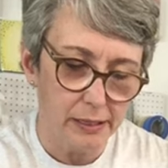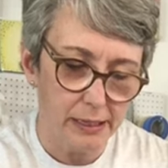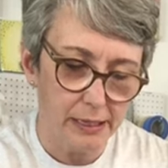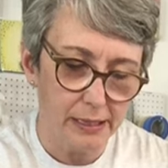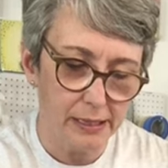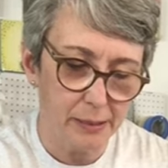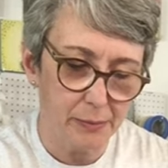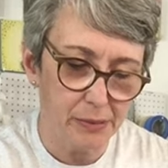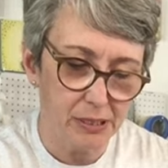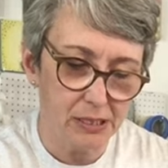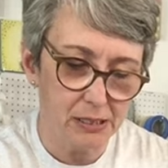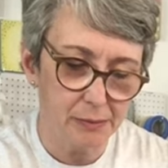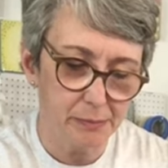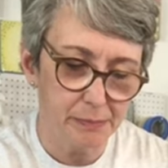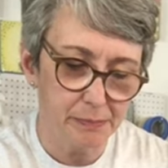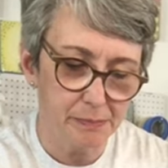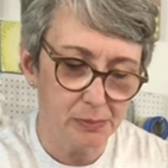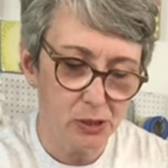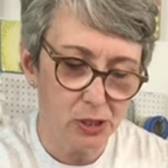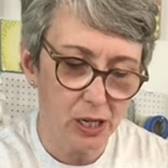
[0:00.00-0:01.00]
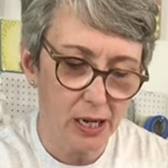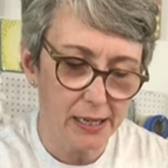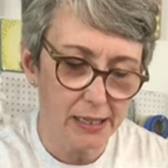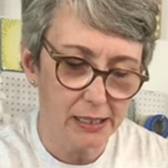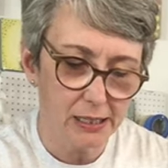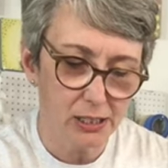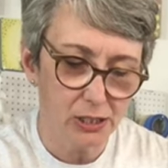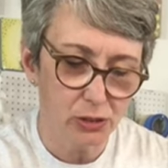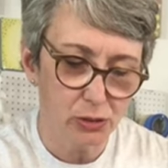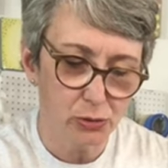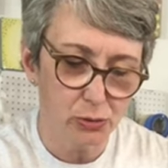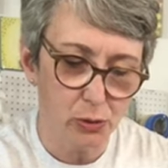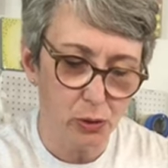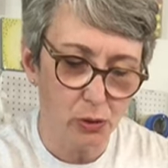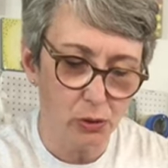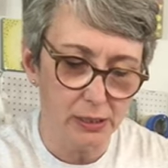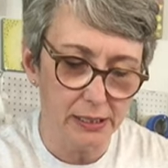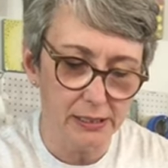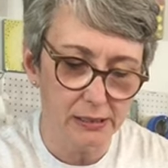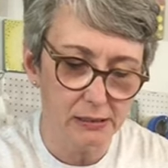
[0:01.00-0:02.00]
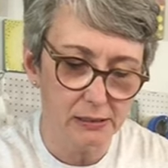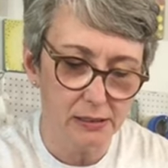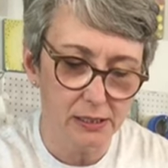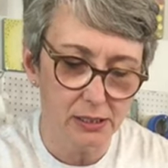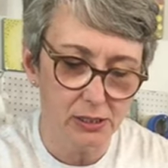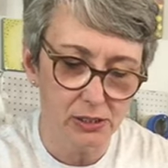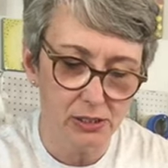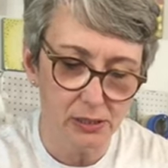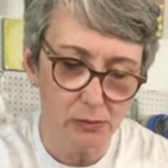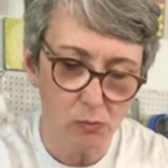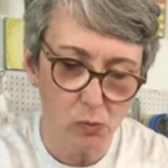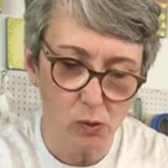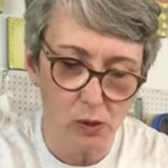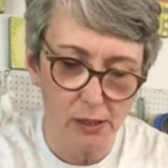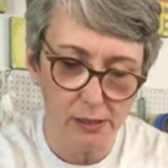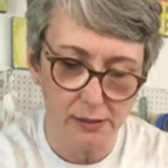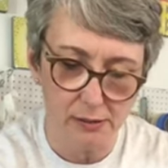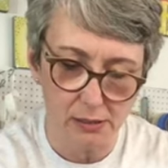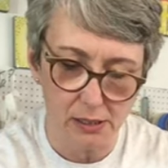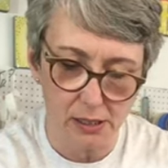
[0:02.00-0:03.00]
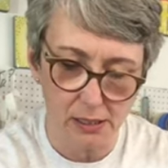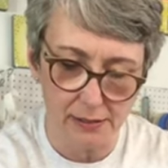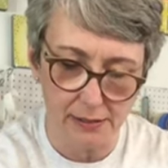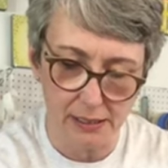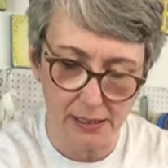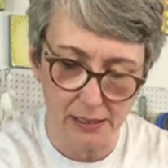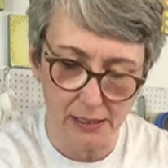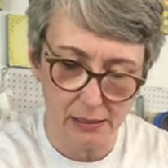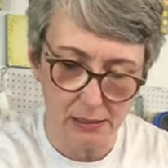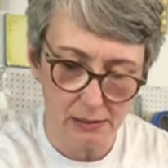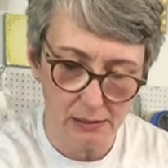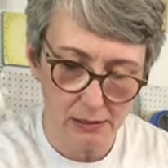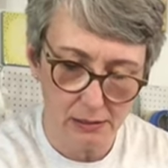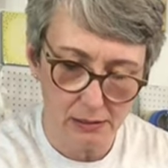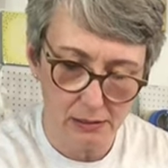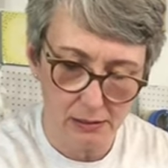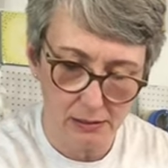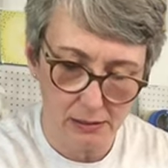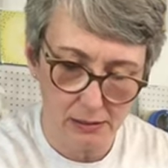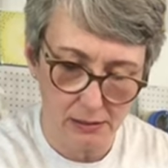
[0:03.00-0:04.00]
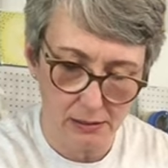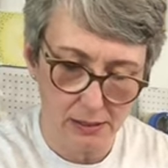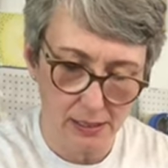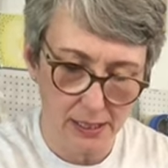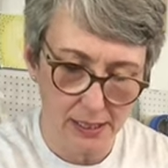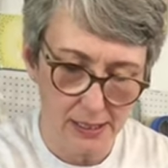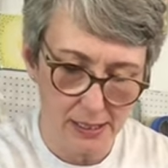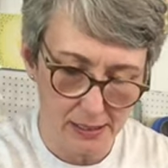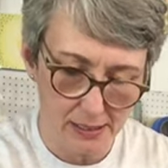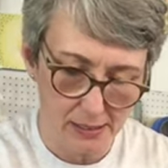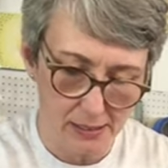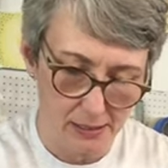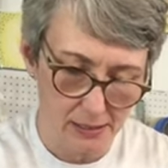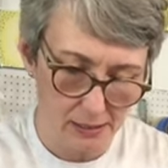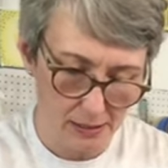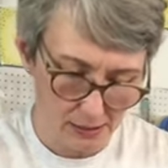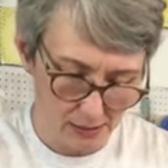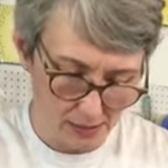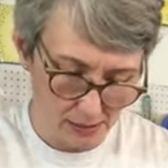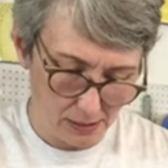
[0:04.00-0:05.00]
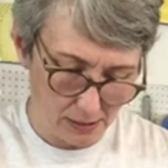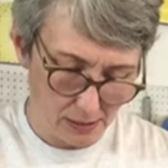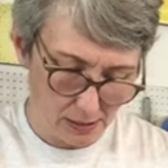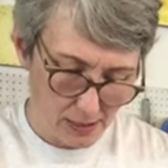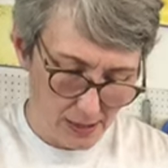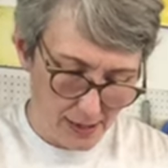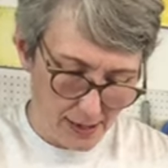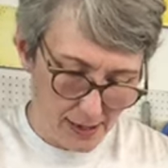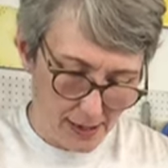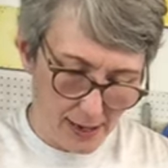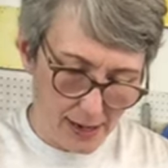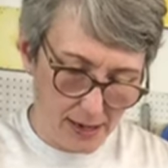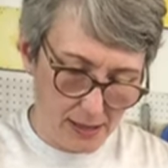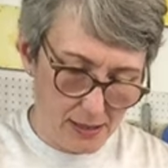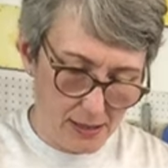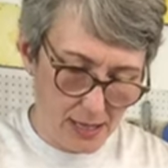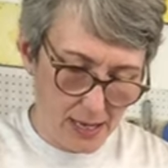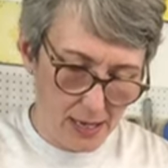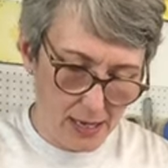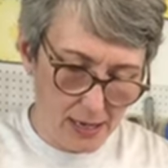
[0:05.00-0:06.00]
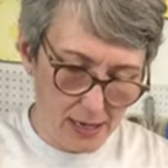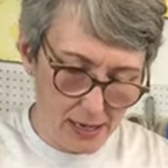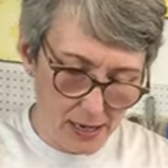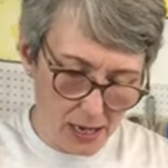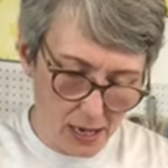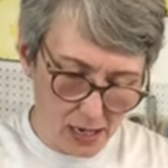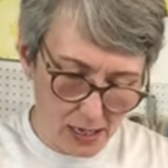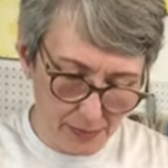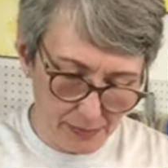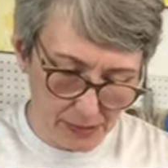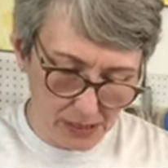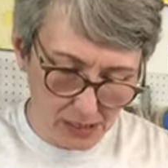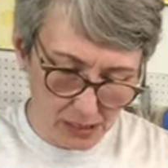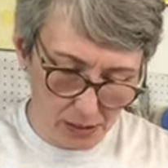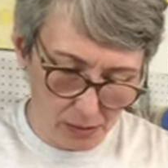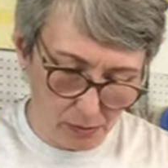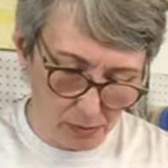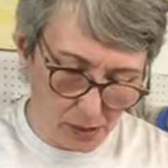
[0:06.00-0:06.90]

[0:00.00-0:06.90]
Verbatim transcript: and I'm gonna kind of control it. There's some water on there, all right? And then I'm gonna